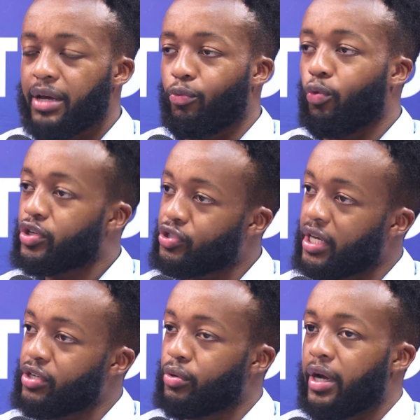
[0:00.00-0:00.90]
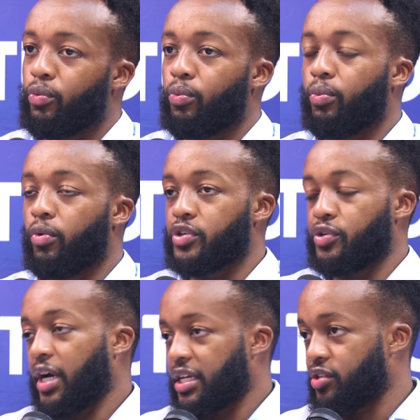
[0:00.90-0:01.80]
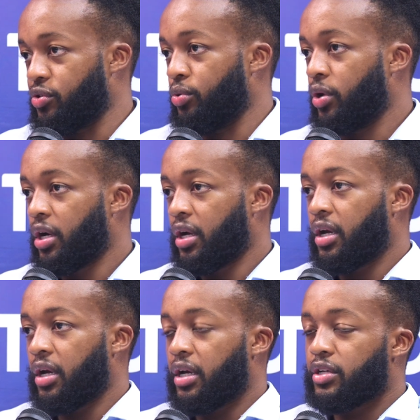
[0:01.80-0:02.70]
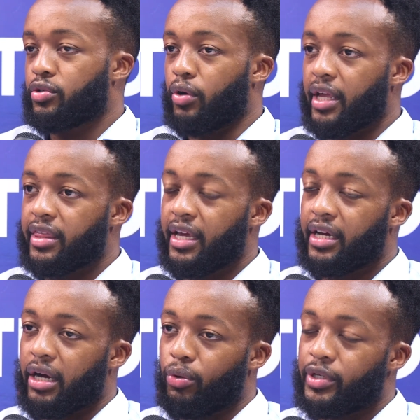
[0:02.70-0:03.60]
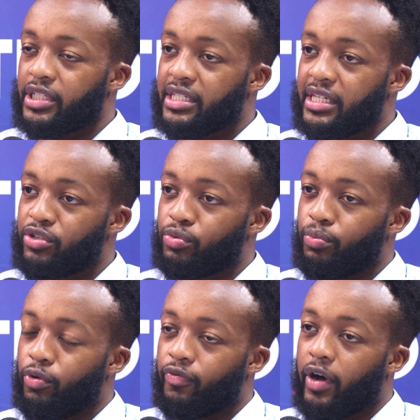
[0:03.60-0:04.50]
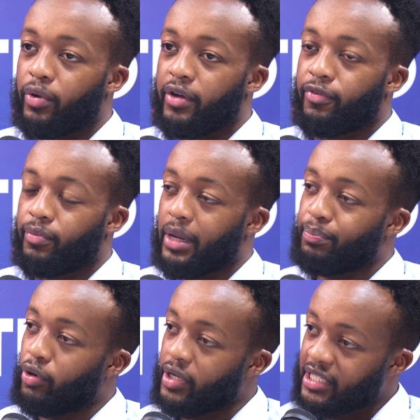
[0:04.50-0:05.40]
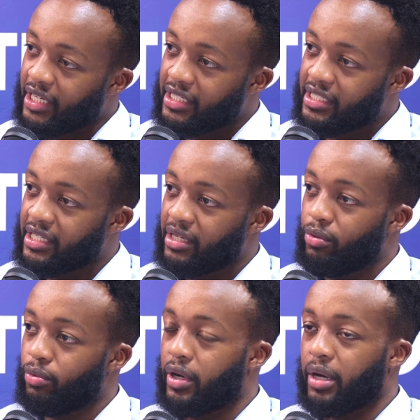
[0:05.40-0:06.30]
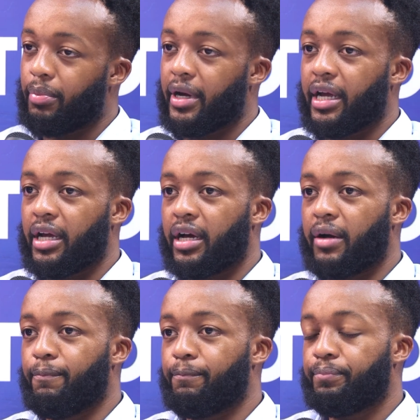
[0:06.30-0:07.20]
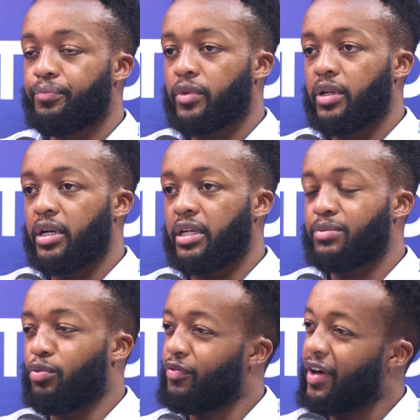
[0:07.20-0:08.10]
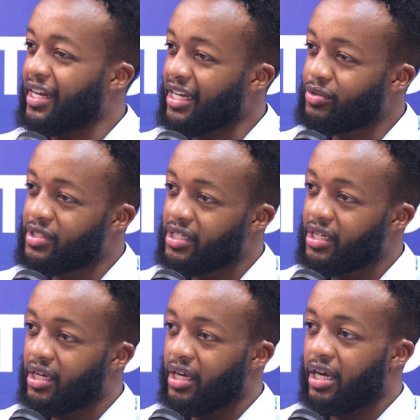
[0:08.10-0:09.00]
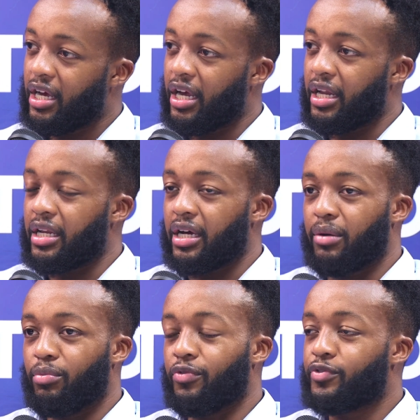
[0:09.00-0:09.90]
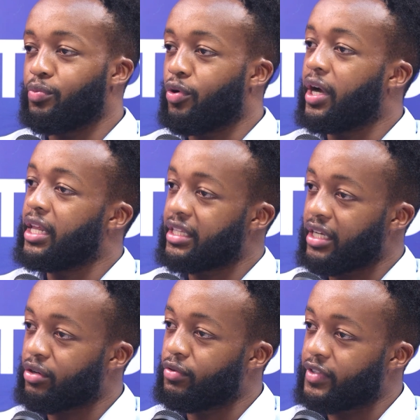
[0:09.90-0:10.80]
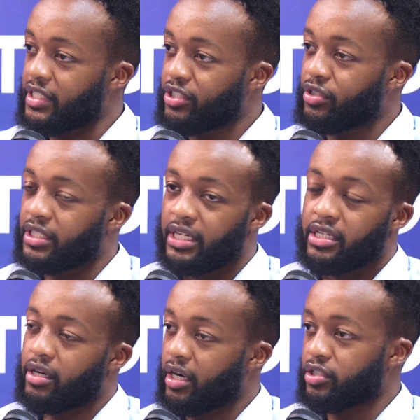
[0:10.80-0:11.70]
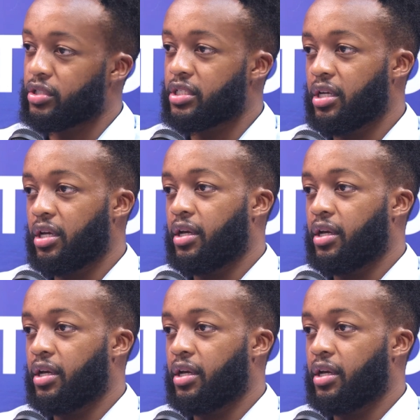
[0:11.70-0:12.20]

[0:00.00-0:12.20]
them what you can do and what you can't do. So I think we just need to move away from that politics whereby it's more of handouts, and move to more healthier conversations and interactions.